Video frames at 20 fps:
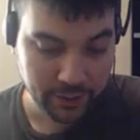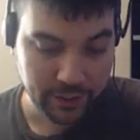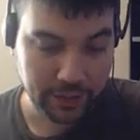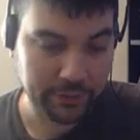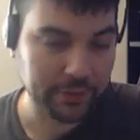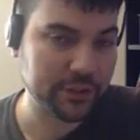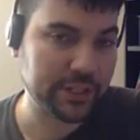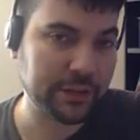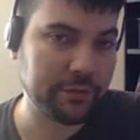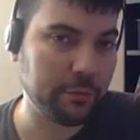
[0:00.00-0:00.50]
And
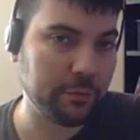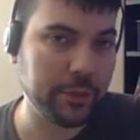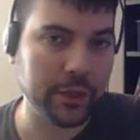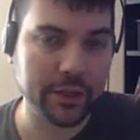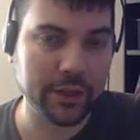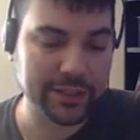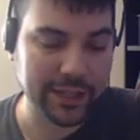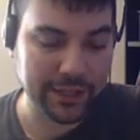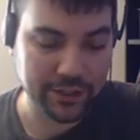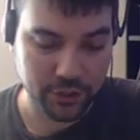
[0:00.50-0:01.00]
there's different
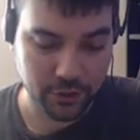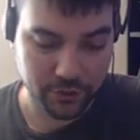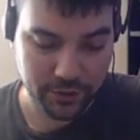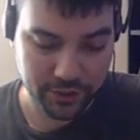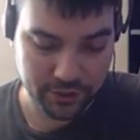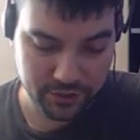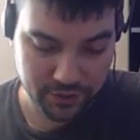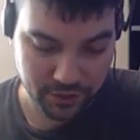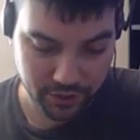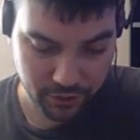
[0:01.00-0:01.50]
buildings that do
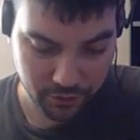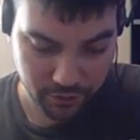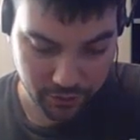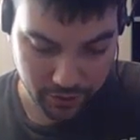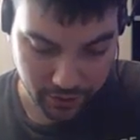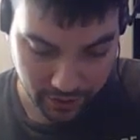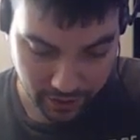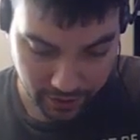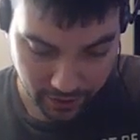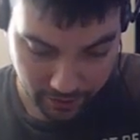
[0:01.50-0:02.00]
this too.
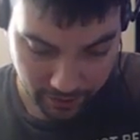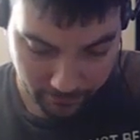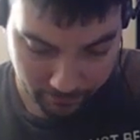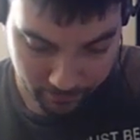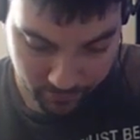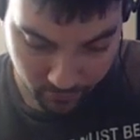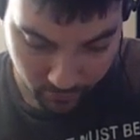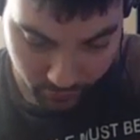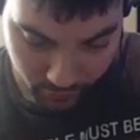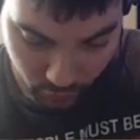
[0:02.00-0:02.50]

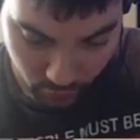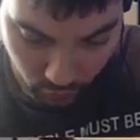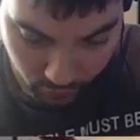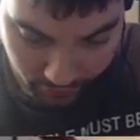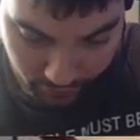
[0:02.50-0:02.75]
If we go over